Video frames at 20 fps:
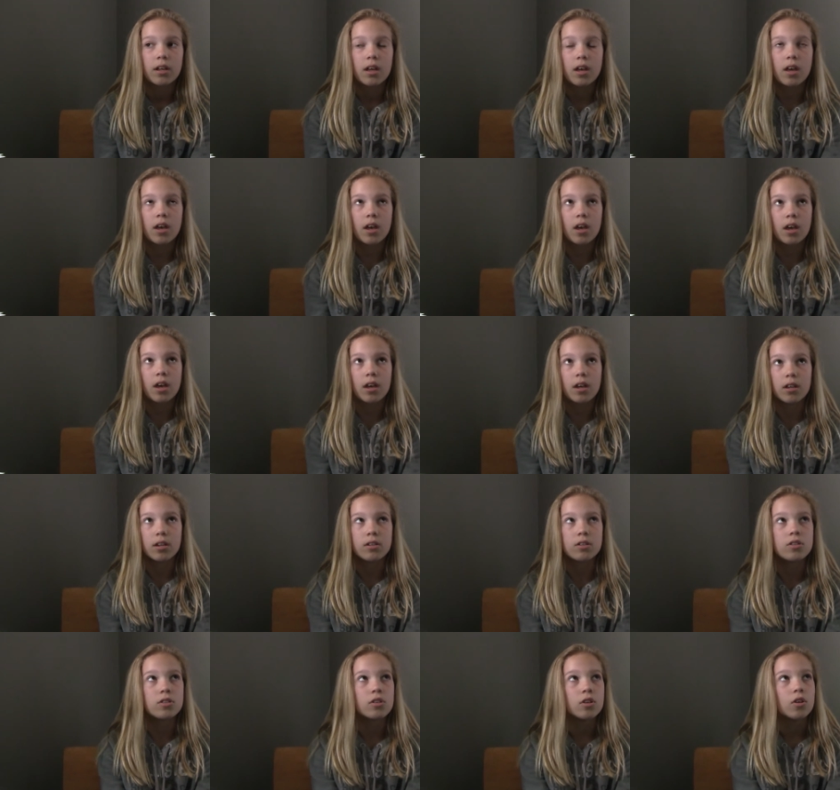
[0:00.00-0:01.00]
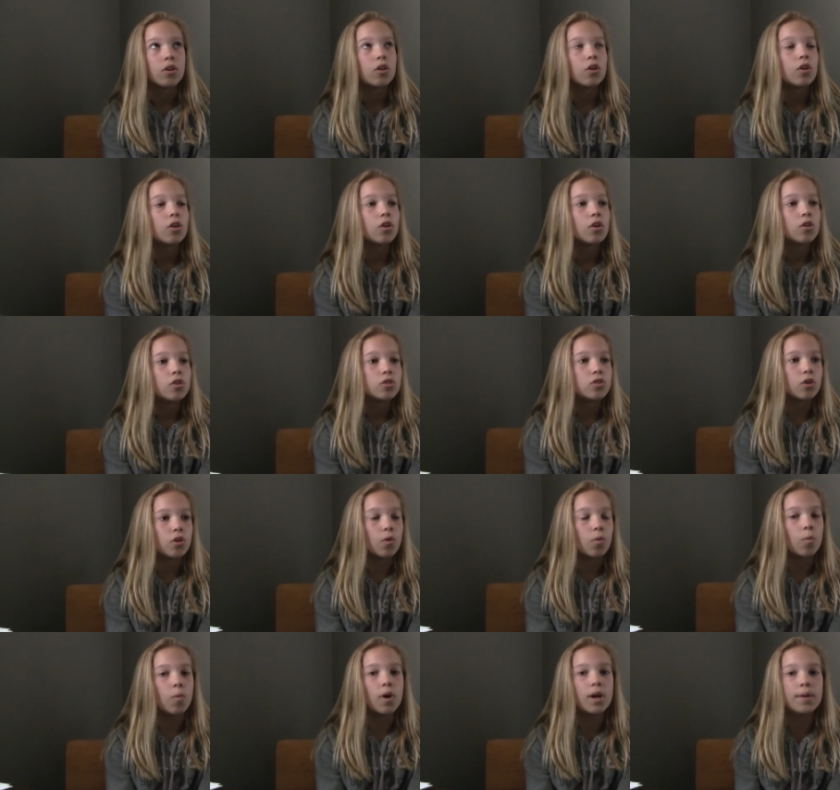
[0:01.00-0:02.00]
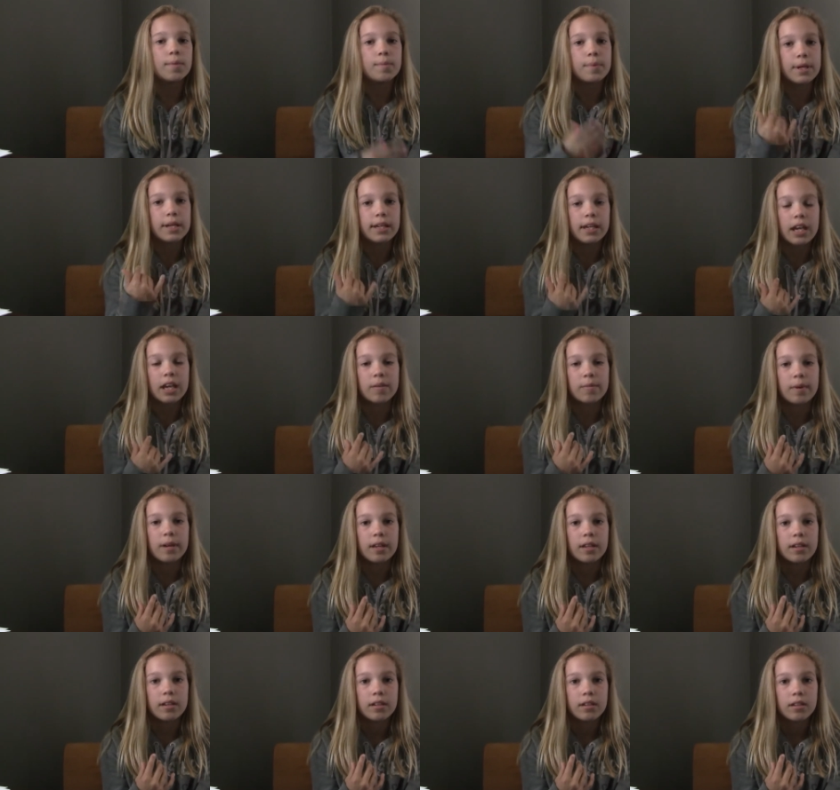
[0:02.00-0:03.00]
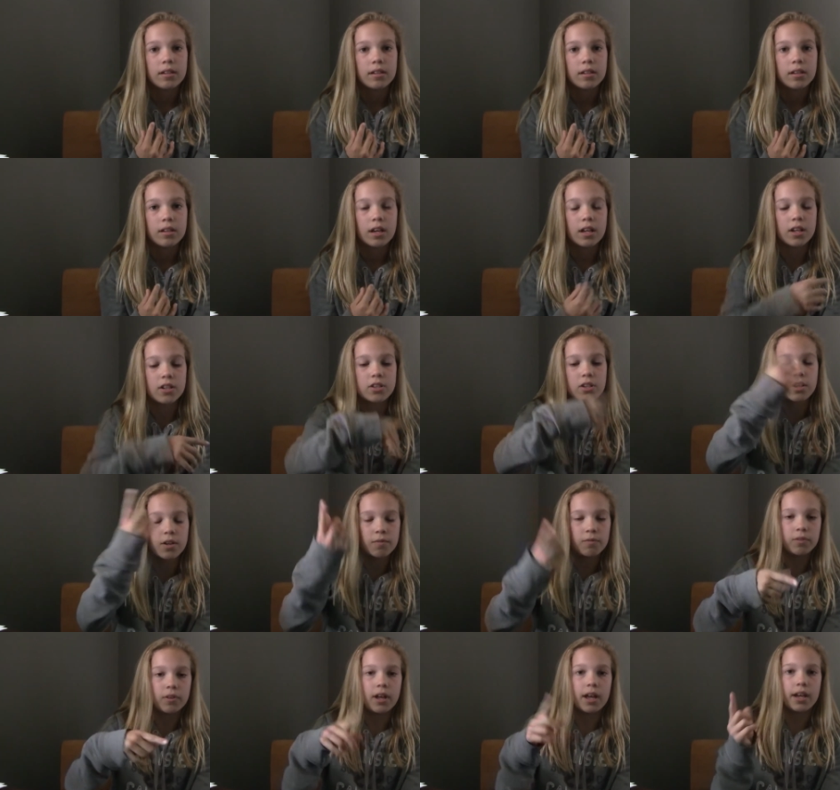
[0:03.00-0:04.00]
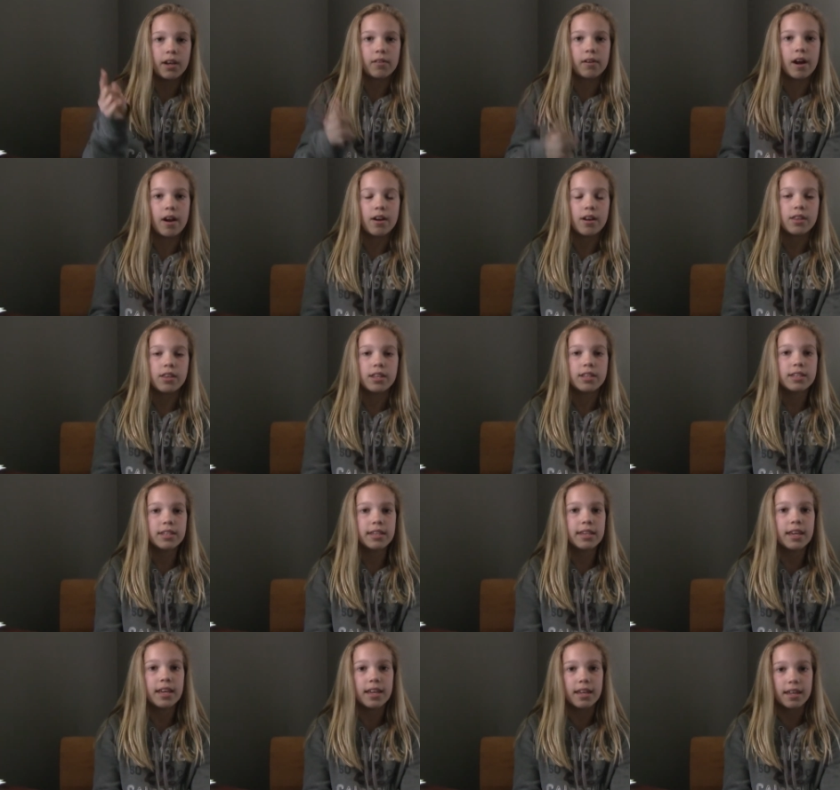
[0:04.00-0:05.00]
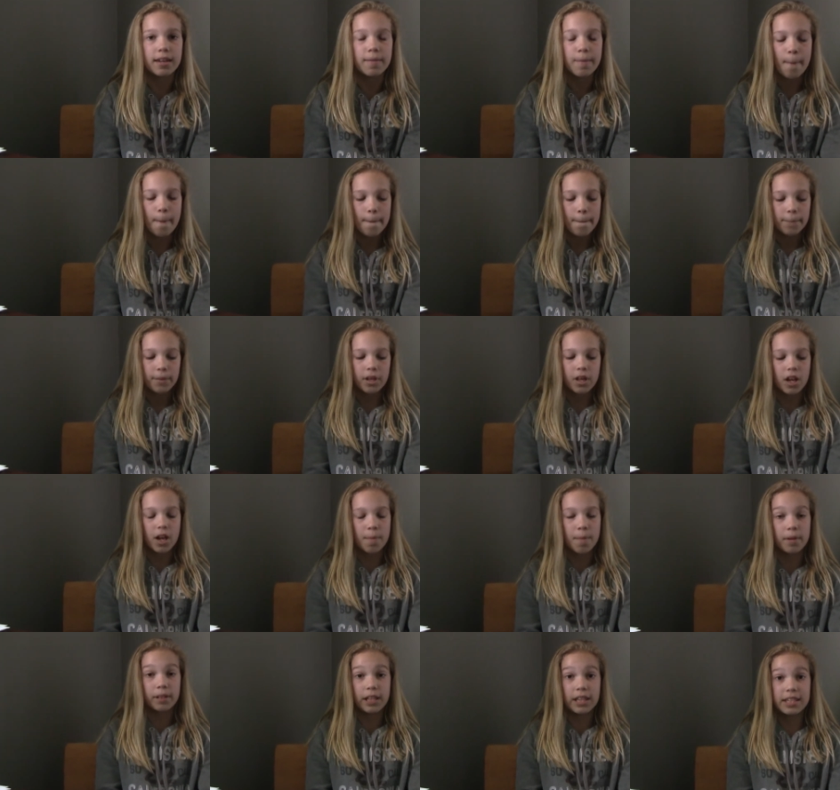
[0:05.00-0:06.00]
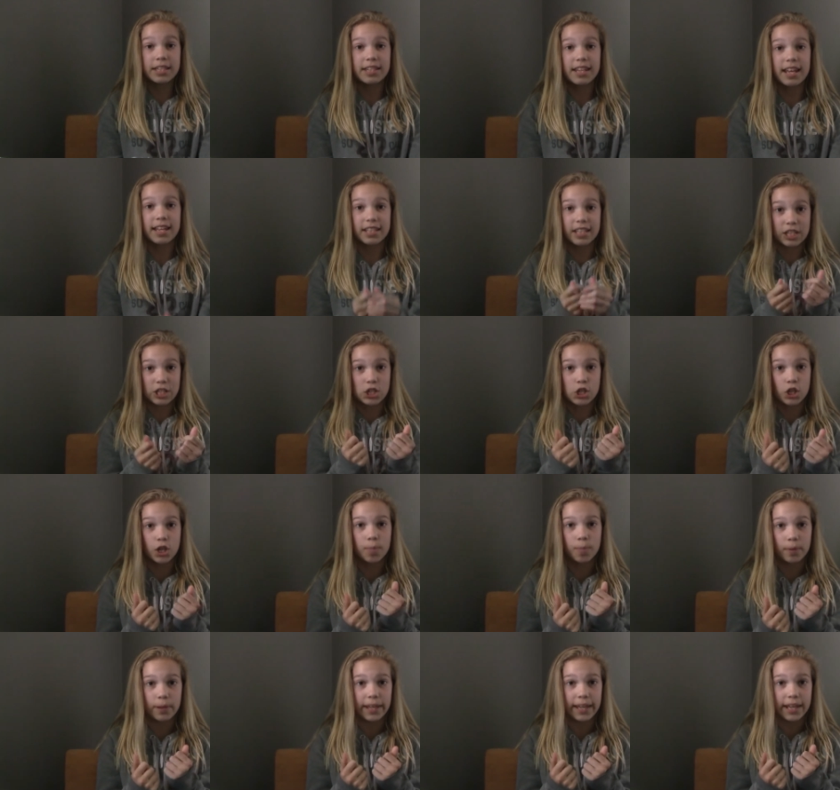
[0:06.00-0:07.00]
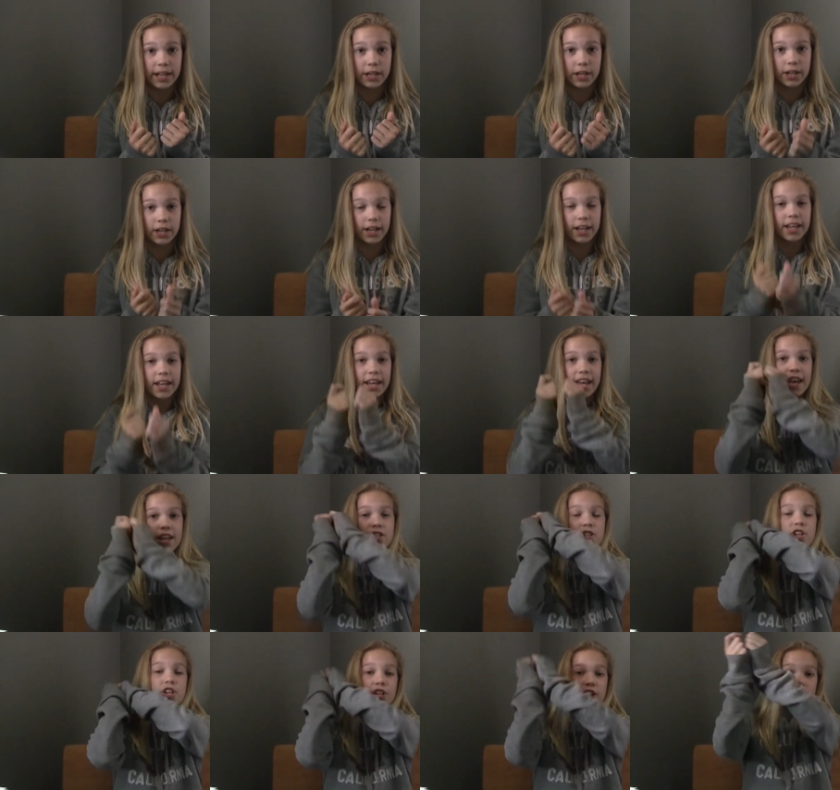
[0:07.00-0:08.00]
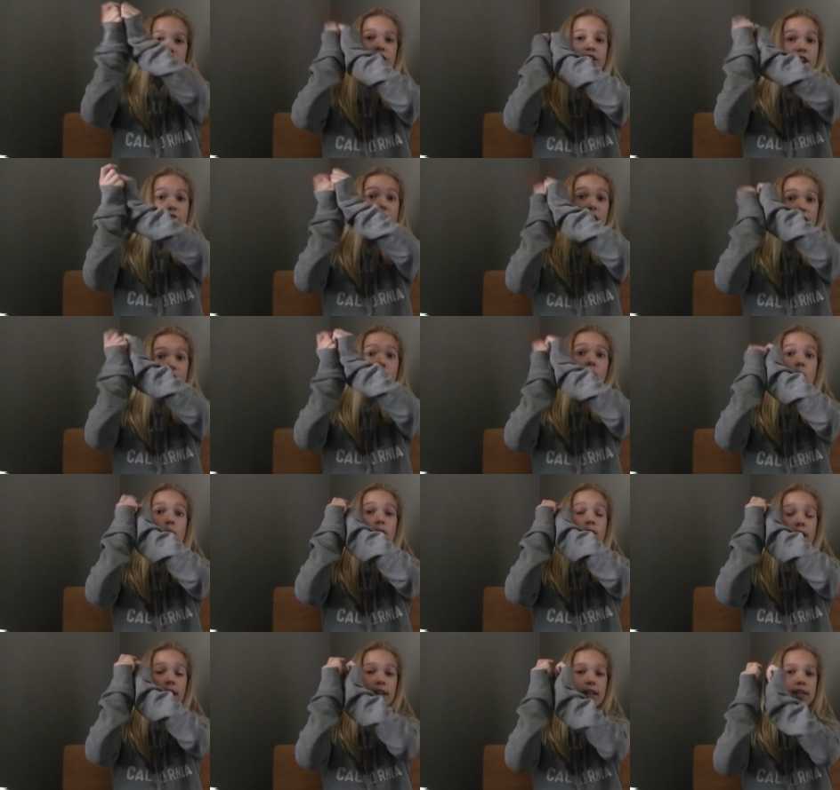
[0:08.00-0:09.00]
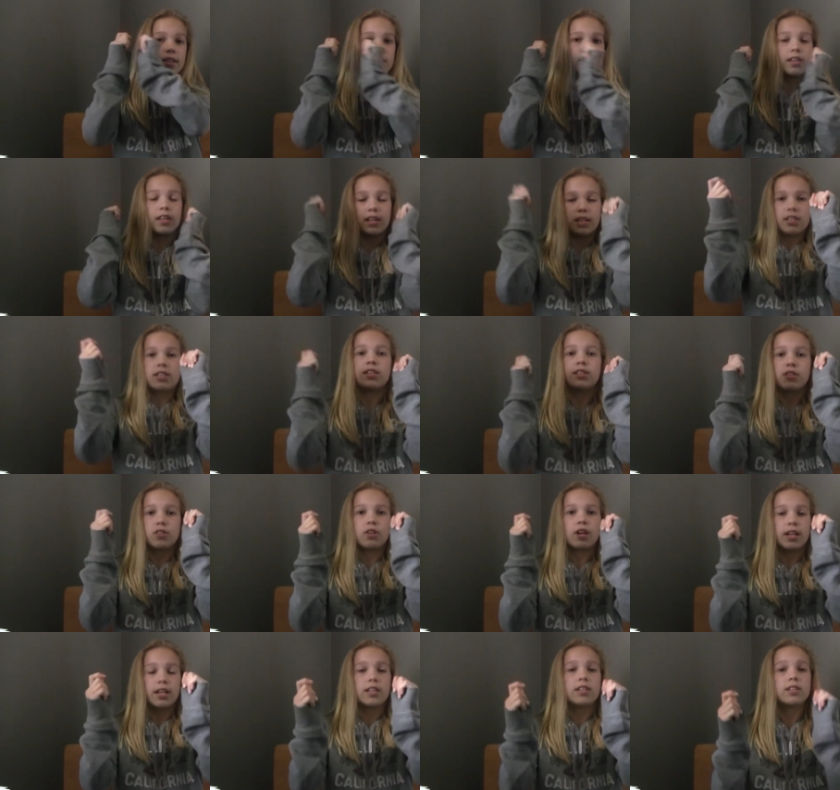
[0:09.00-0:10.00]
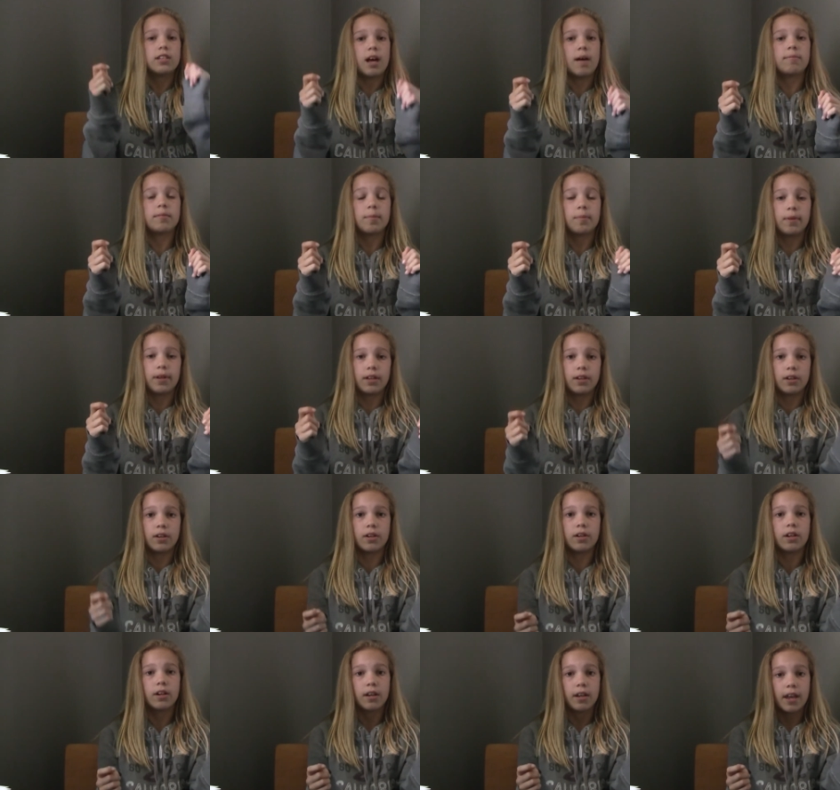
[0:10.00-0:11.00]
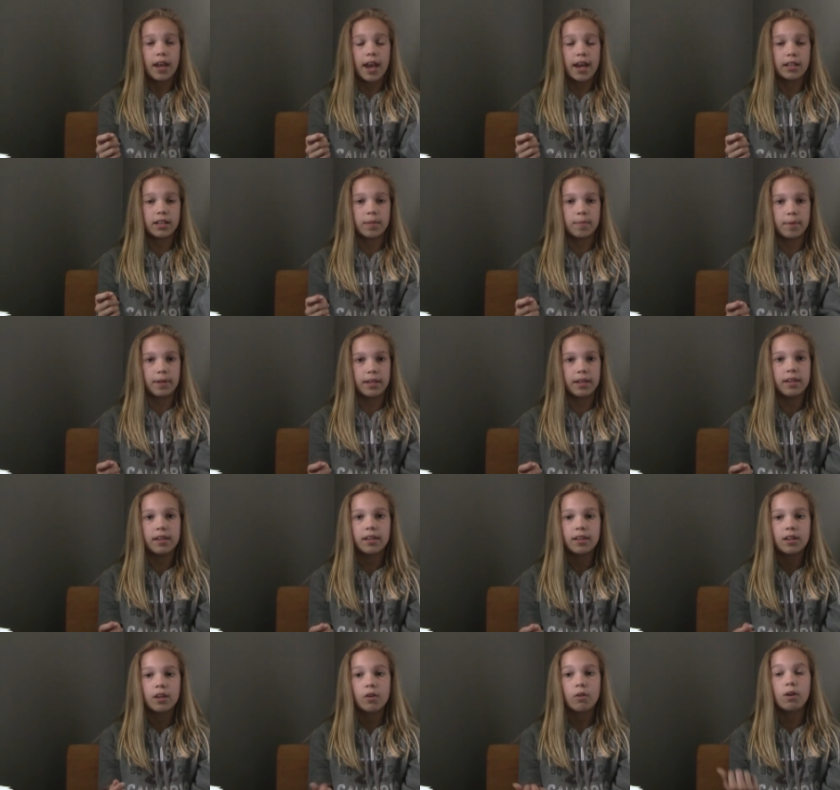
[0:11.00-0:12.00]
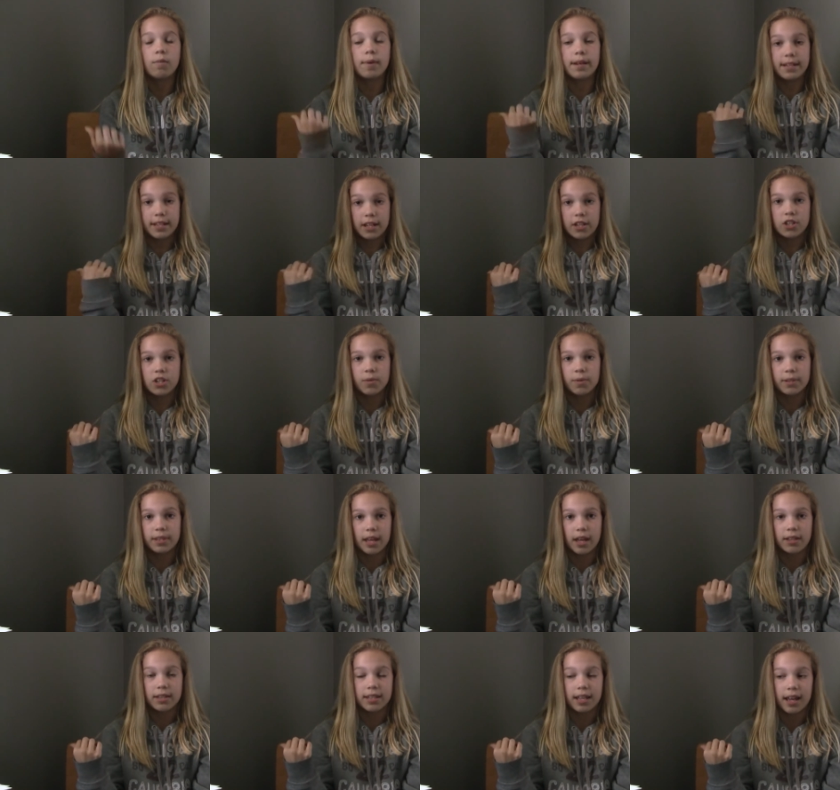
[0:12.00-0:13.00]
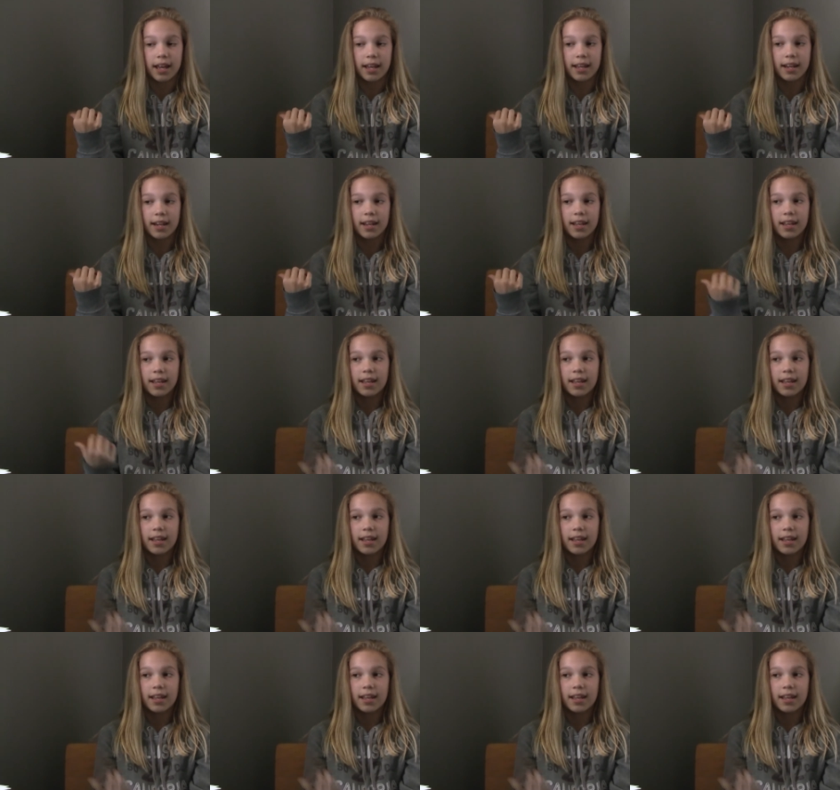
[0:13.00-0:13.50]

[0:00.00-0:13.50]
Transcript: And so one bee came in and started flying around, and this kid got up on this desk and took a planner and started like going like like trying to slap the planner at the bee while my teacher was outside.